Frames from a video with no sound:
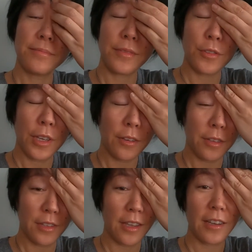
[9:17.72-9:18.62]
if you count
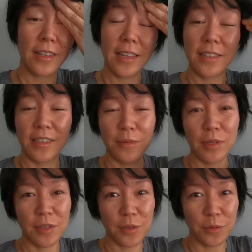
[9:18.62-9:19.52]
the day I landed in
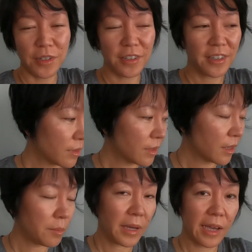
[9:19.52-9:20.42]
Minnesota.
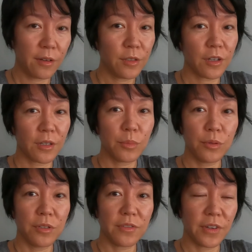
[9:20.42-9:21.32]
My outlook on
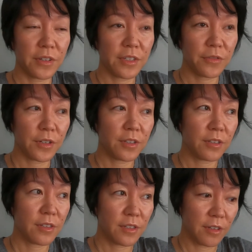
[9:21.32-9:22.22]
pool is very
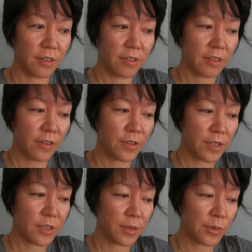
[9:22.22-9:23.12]
different still, ever
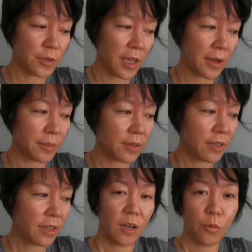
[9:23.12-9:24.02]
since the boot camp.
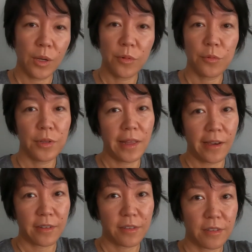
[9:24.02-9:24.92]
Way more
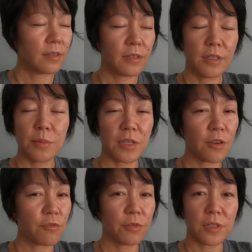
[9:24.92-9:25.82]
relaxed. The sleep
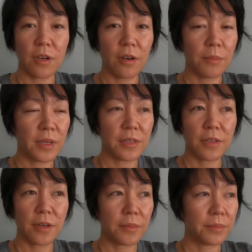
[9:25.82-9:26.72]
schedule is all
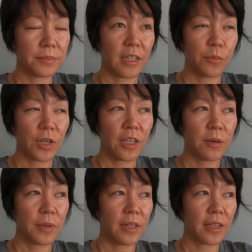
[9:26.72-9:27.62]
messed up. I'm waking
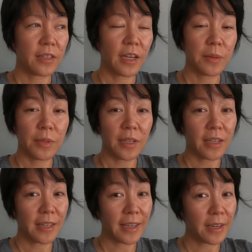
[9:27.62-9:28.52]
up at like 9 but
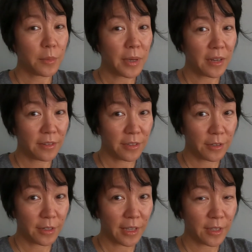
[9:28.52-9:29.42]
not getting out of bed
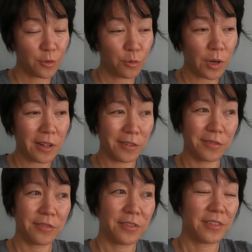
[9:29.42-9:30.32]
until like
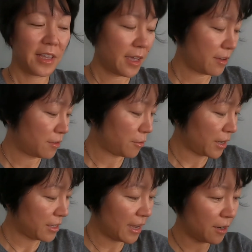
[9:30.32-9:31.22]
12. And
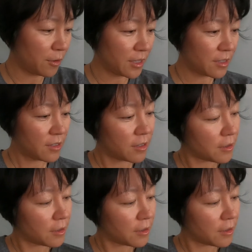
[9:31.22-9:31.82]
right now it's